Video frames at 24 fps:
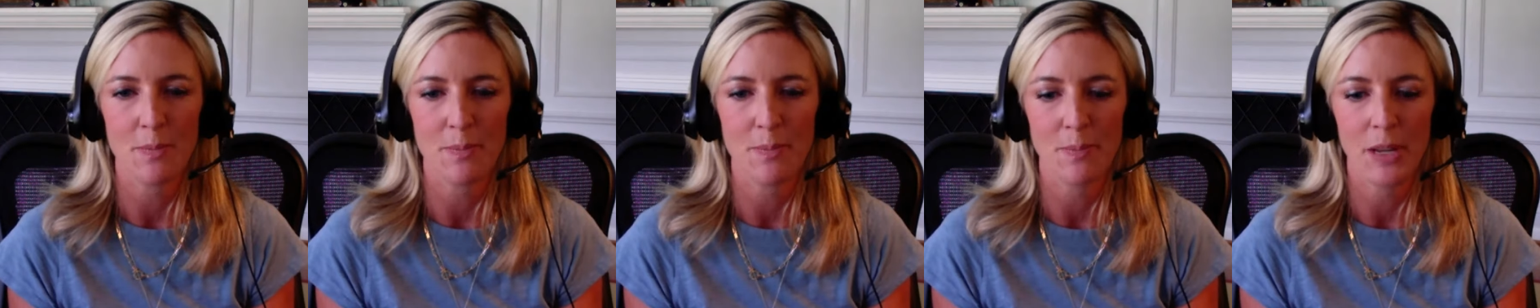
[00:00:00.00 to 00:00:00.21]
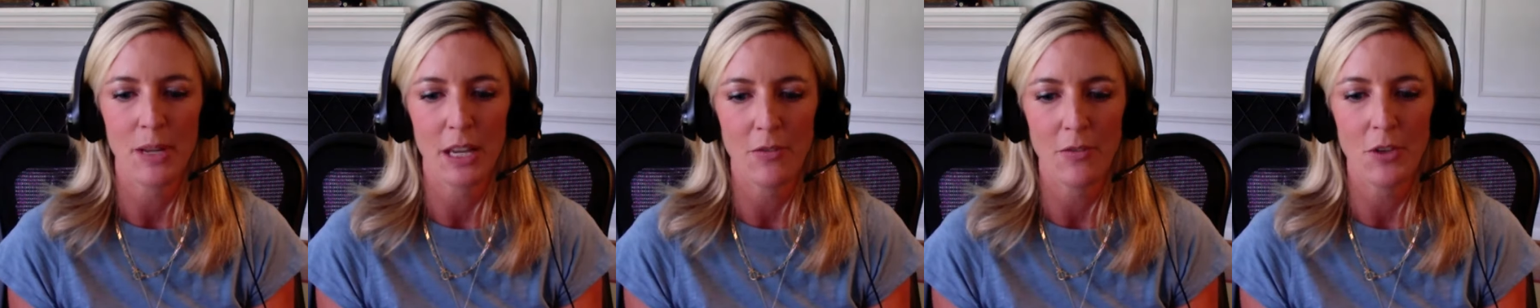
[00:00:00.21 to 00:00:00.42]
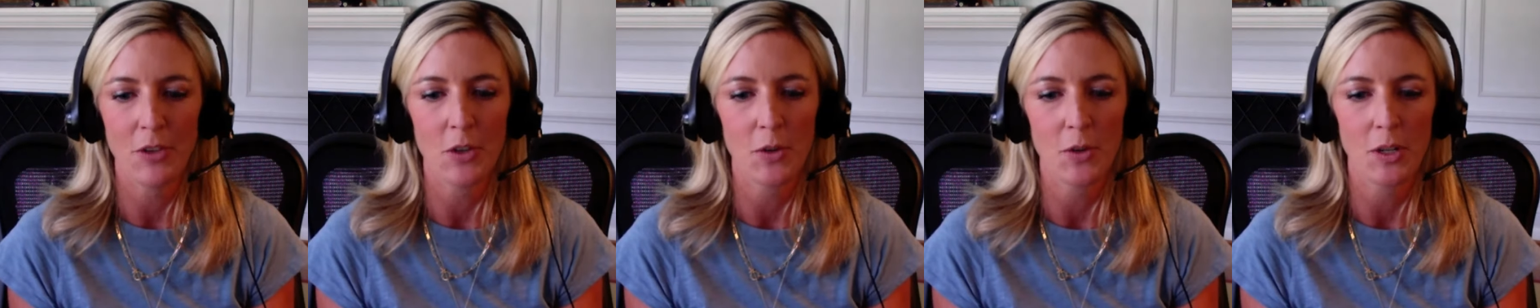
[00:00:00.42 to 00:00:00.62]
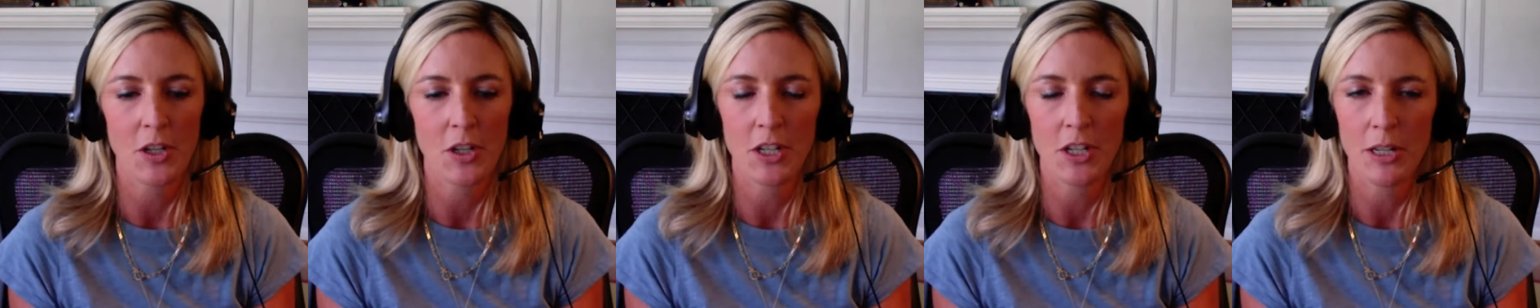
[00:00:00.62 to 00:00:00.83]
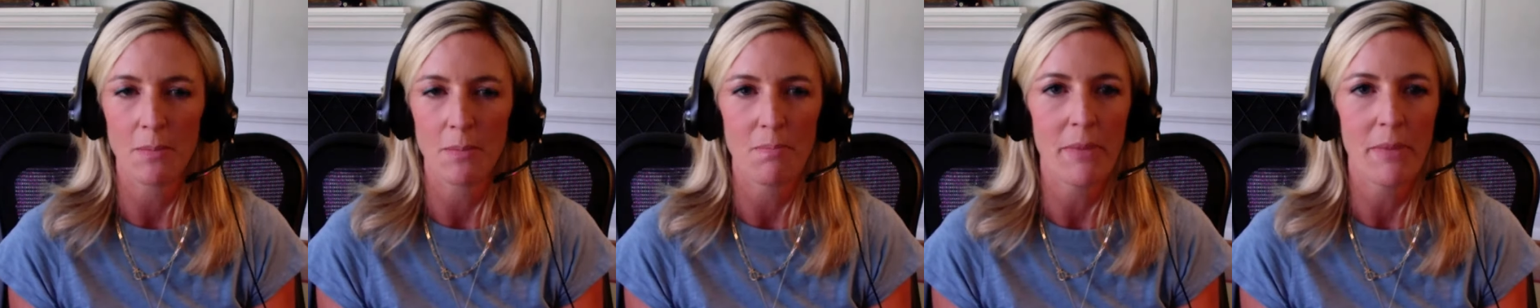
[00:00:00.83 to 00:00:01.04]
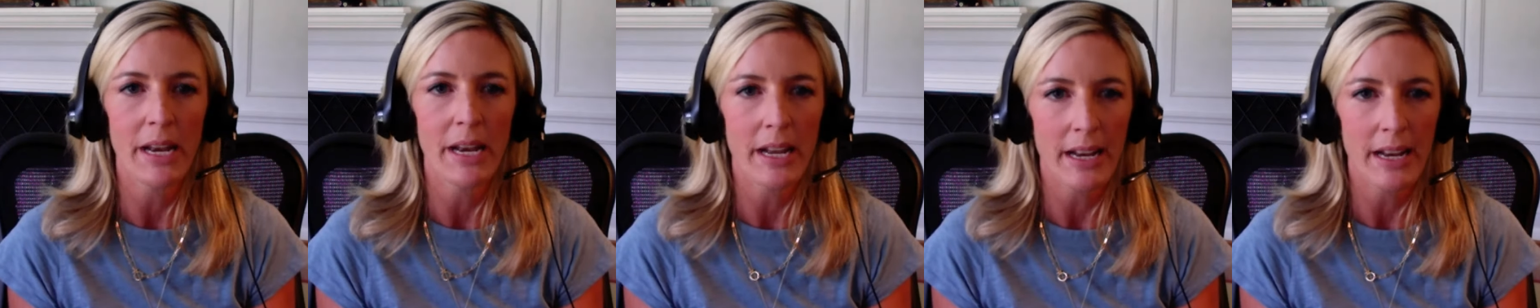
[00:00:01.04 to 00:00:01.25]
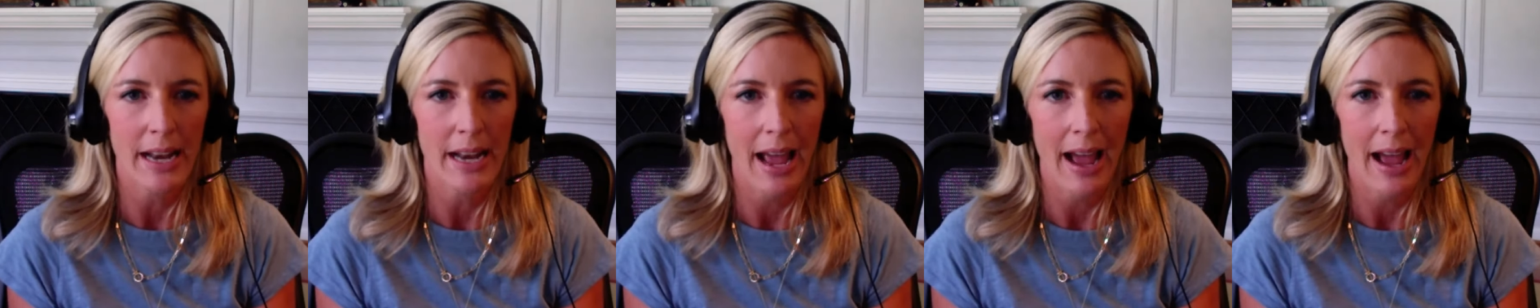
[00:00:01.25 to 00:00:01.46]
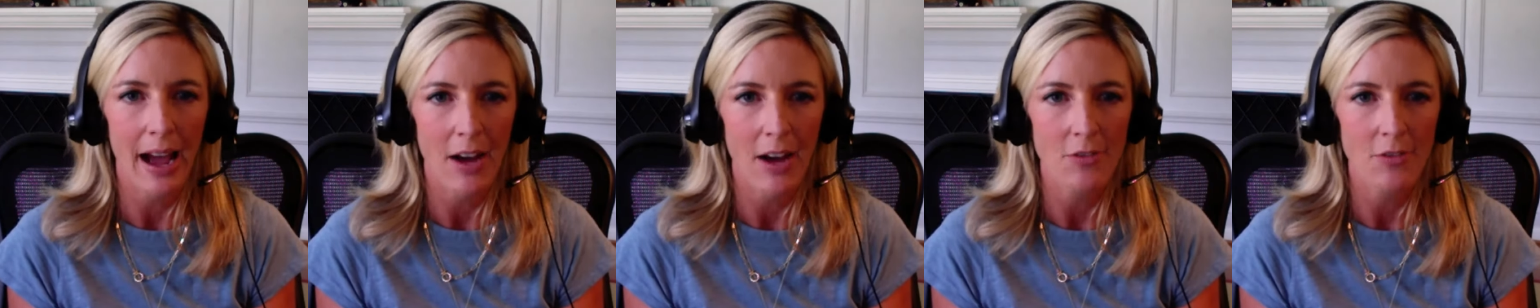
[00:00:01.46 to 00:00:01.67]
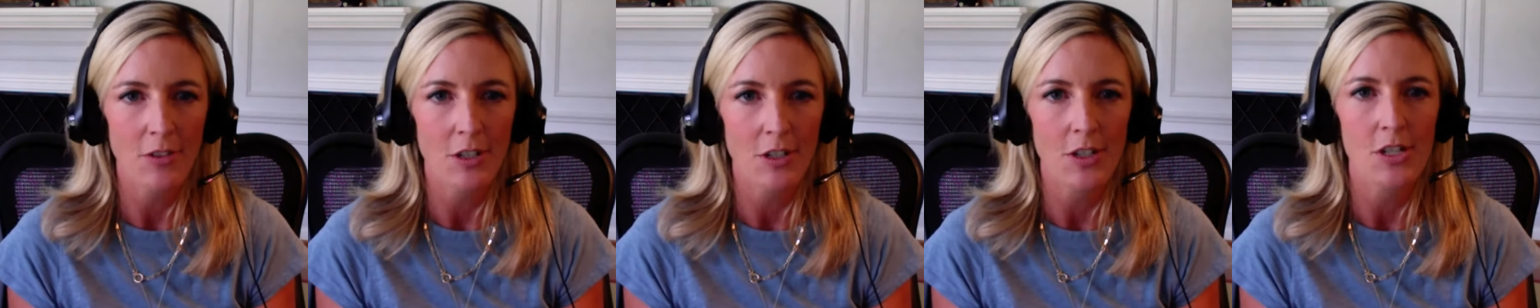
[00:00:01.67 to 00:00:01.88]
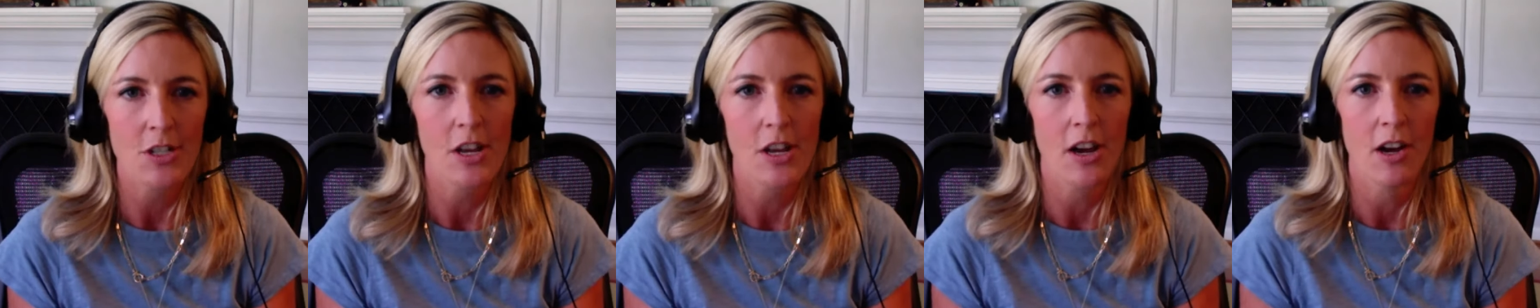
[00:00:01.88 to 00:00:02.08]
give you a good minute and a half or
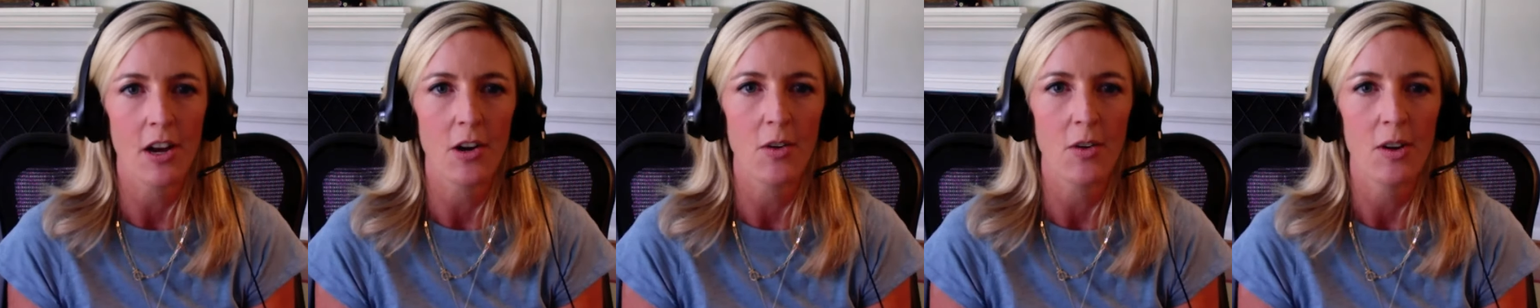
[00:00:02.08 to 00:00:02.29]
so